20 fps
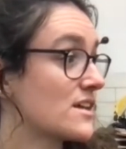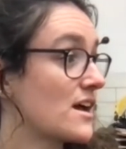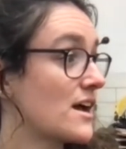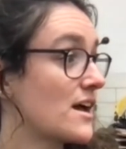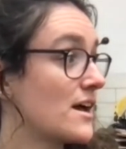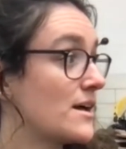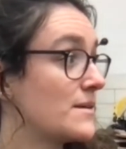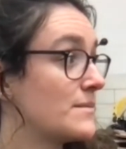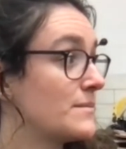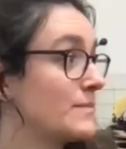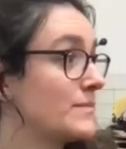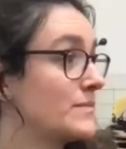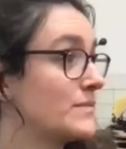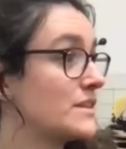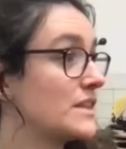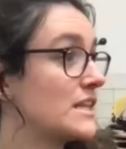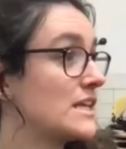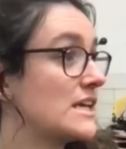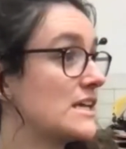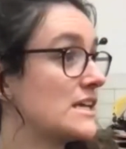
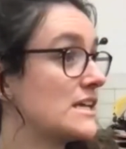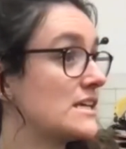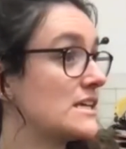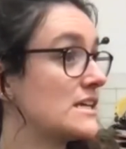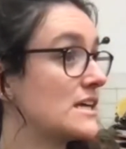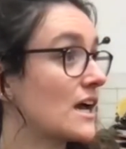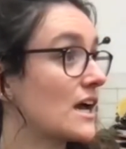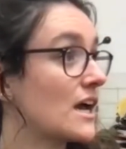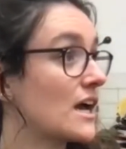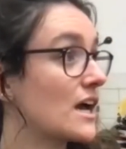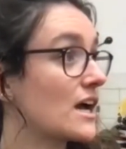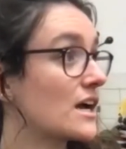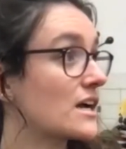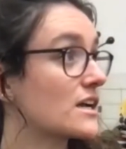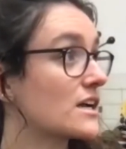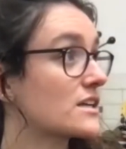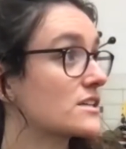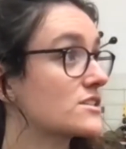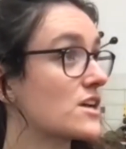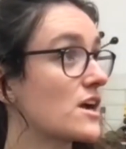The
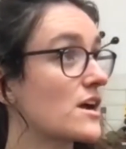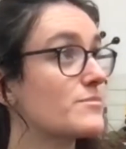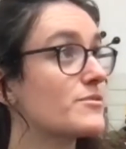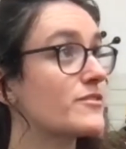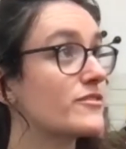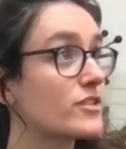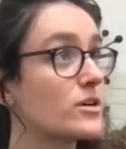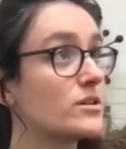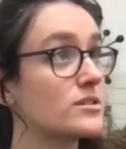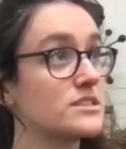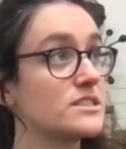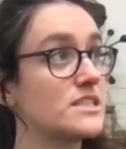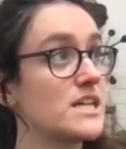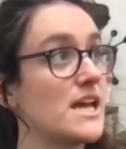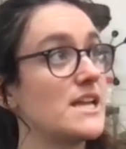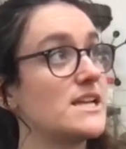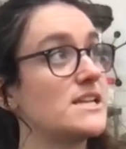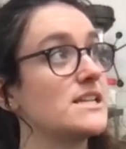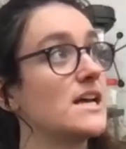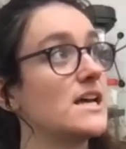type of
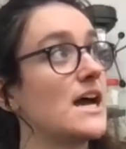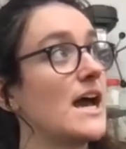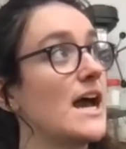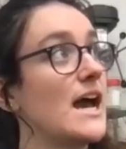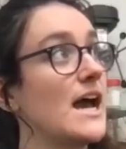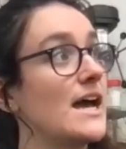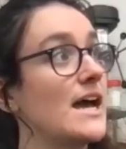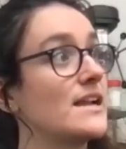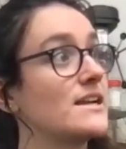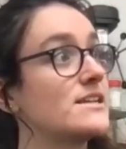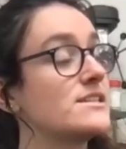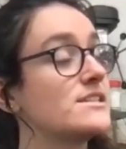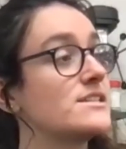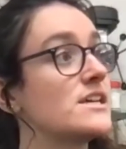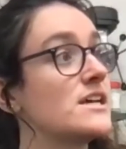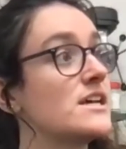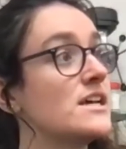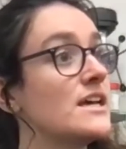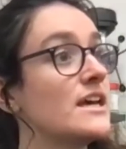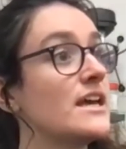content and
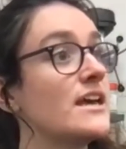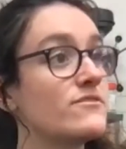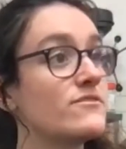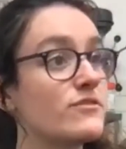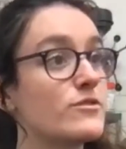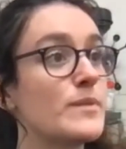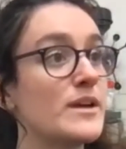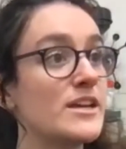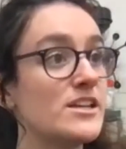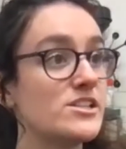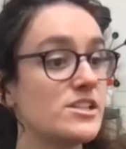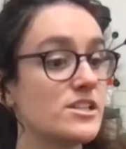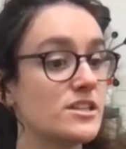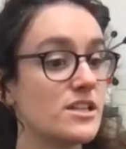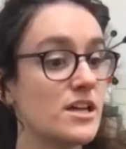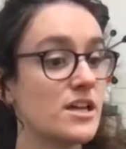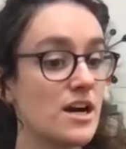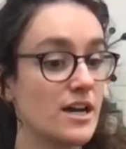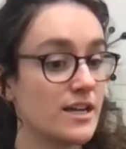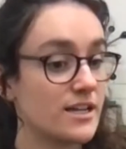information
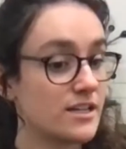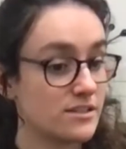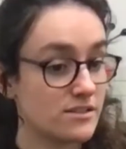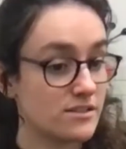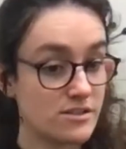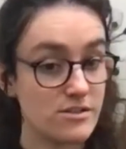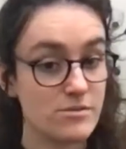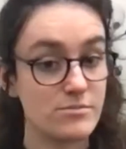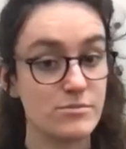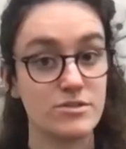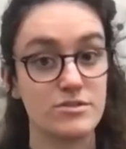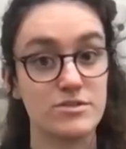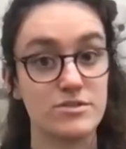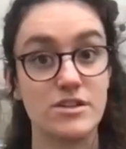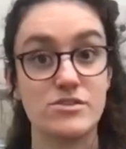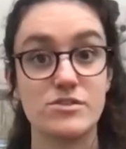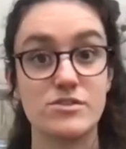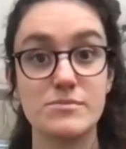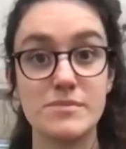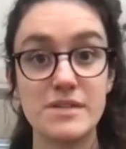that I consume on
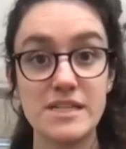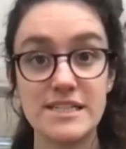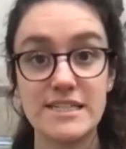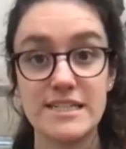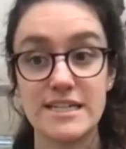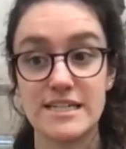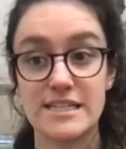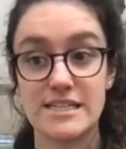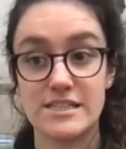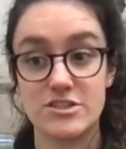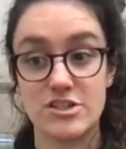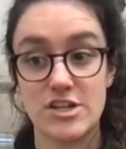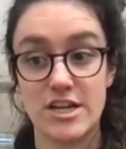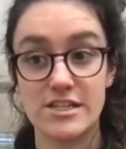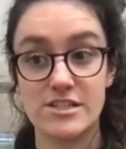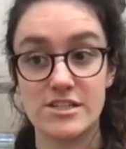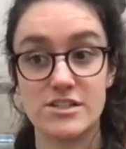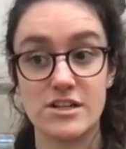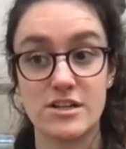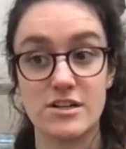social media has
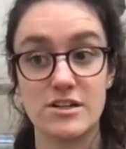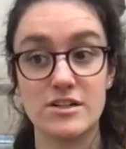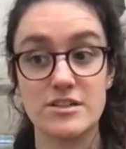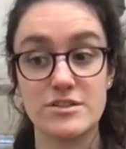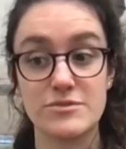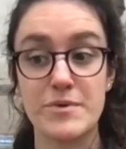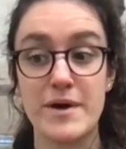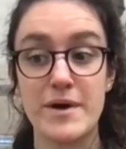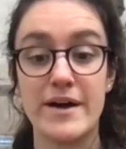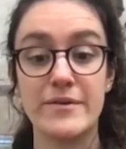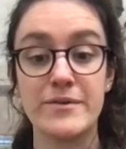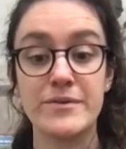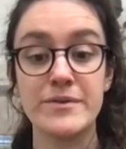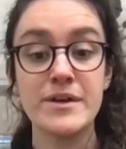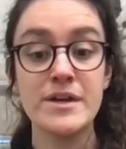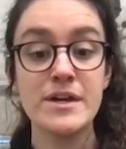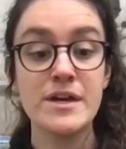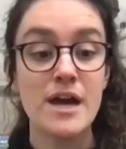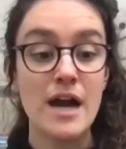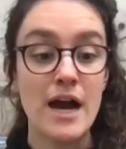changed a lot as well.
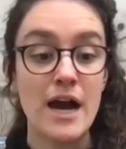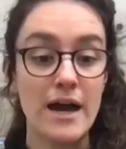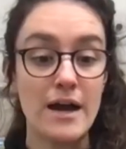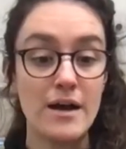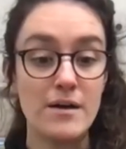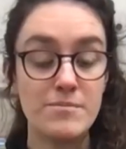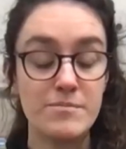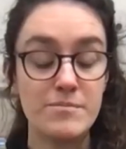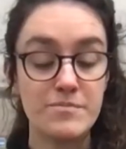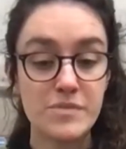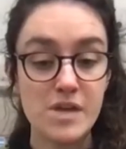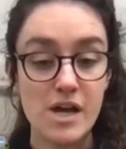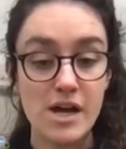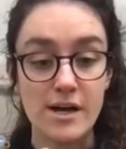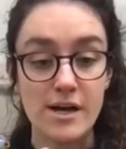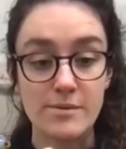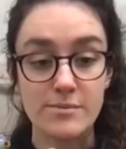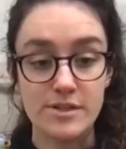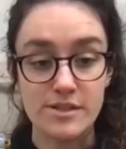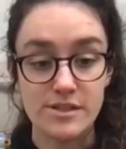
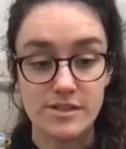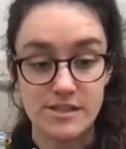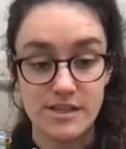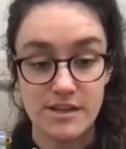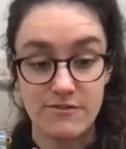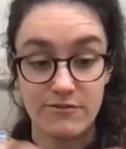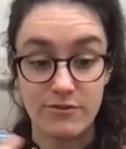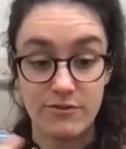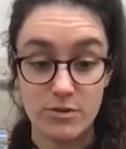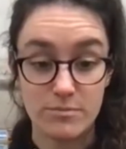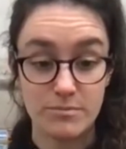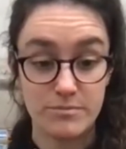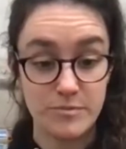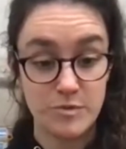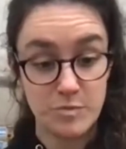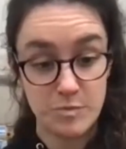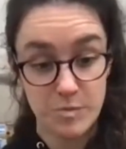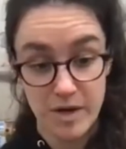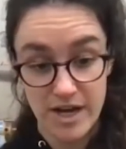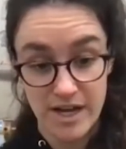I was informed
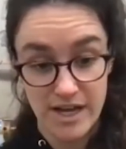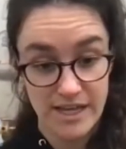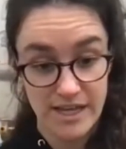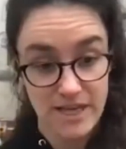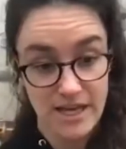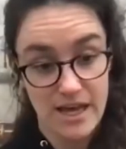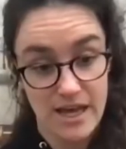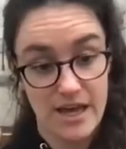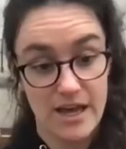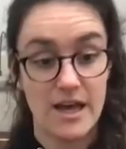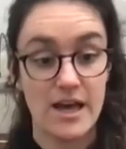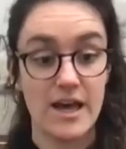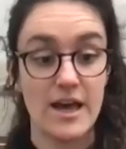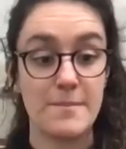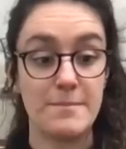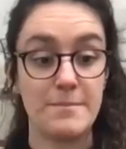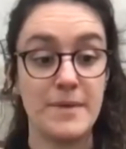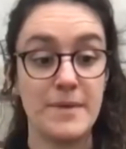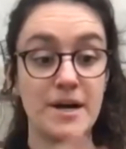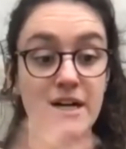by a
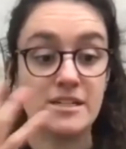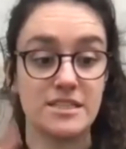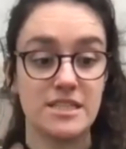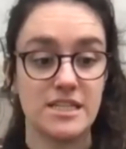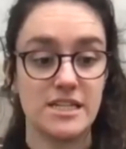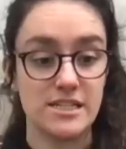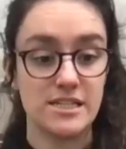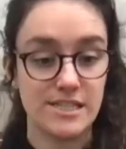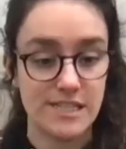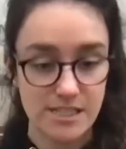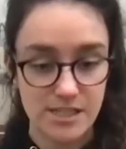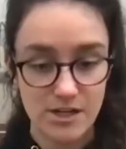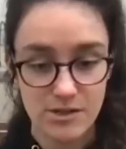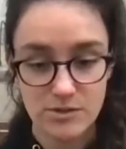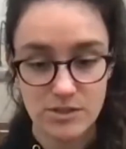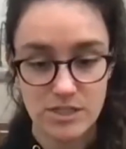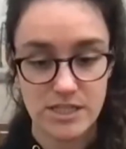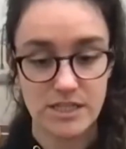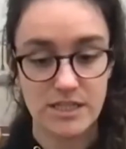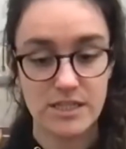marketing
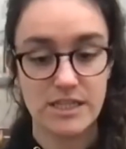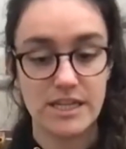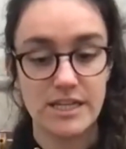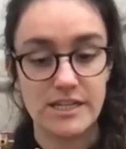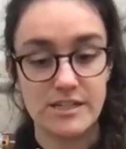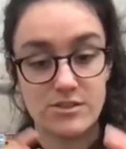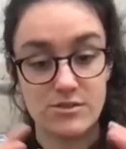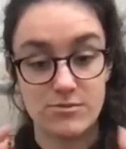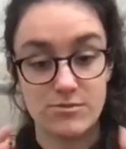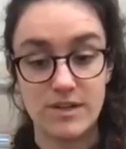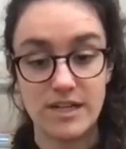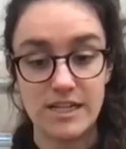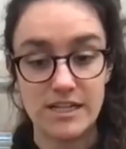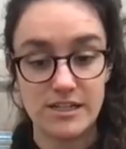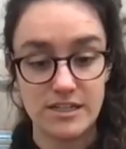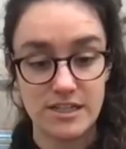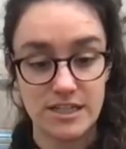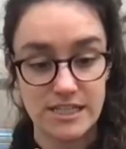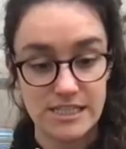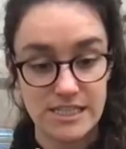consultant that it's a really
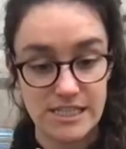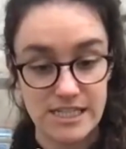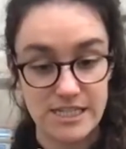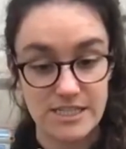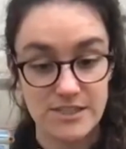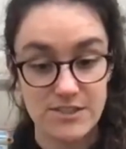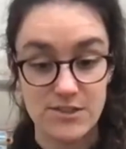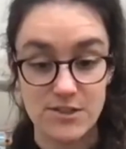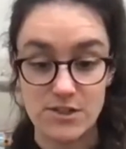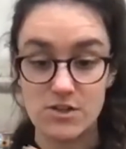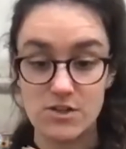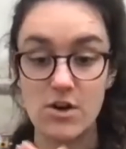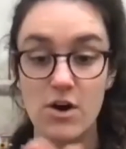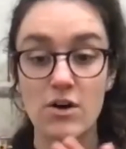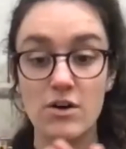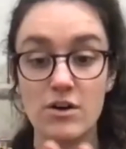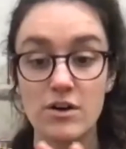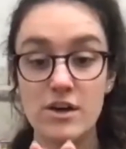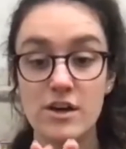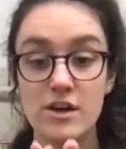good idea to
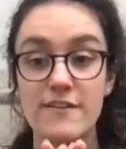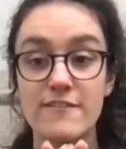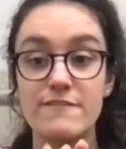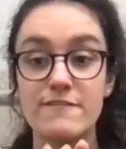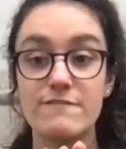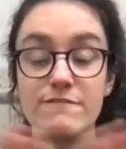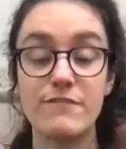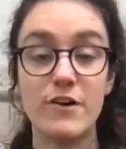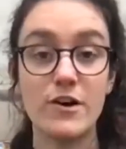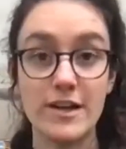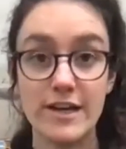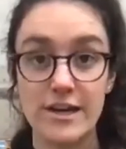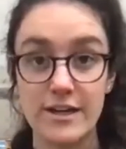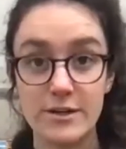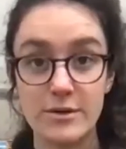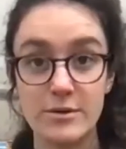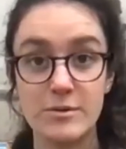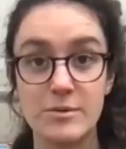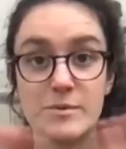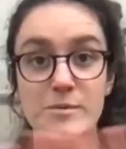not
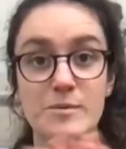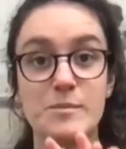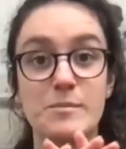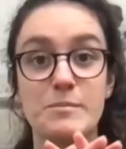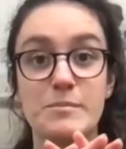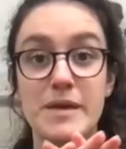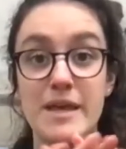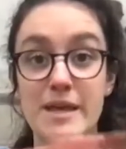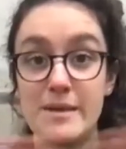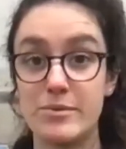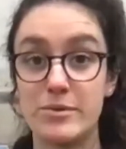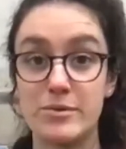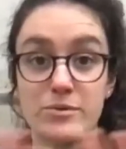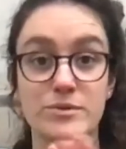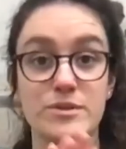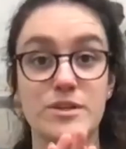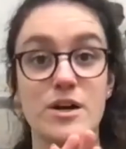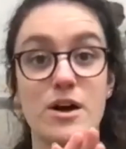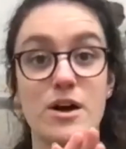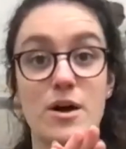follow
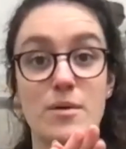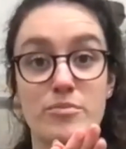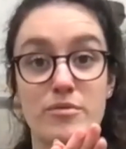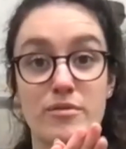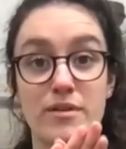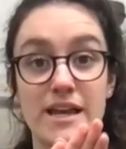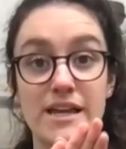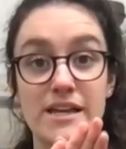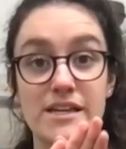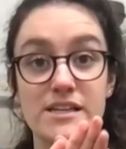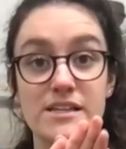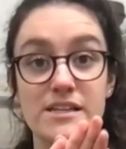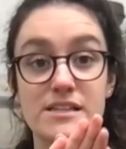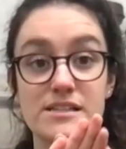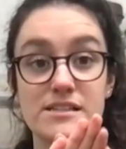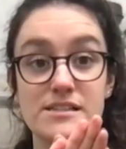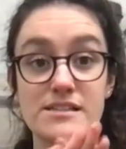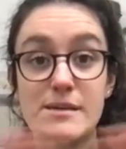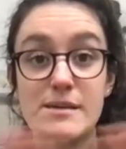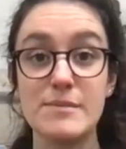people that operate
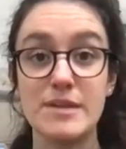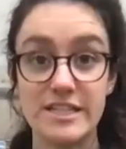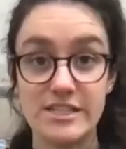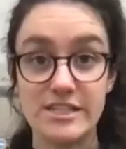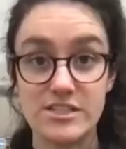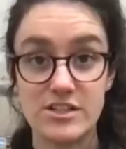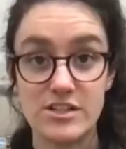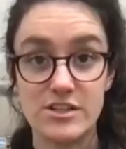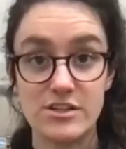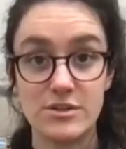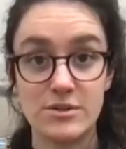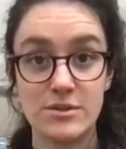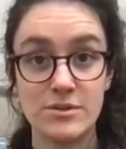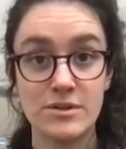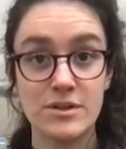similar to you.